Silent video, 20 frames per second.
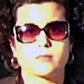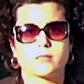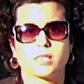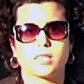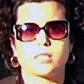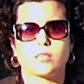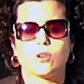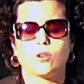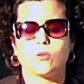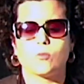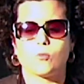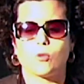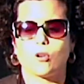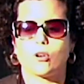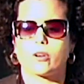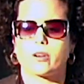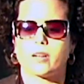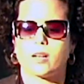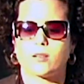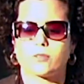they know
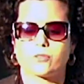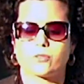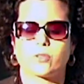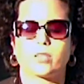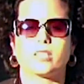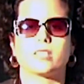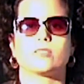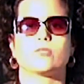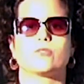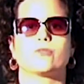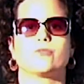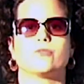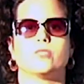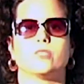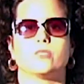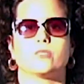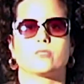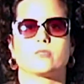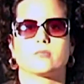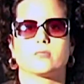more how to handle
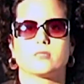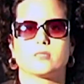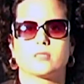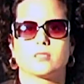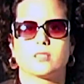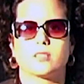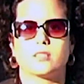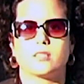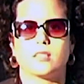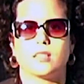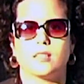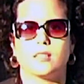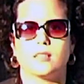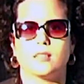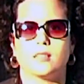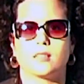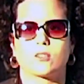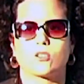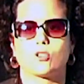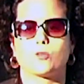video
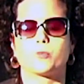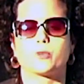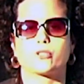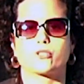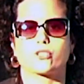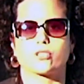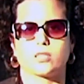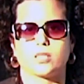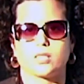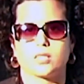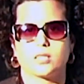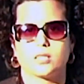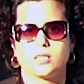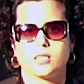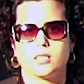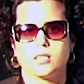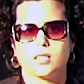commercially.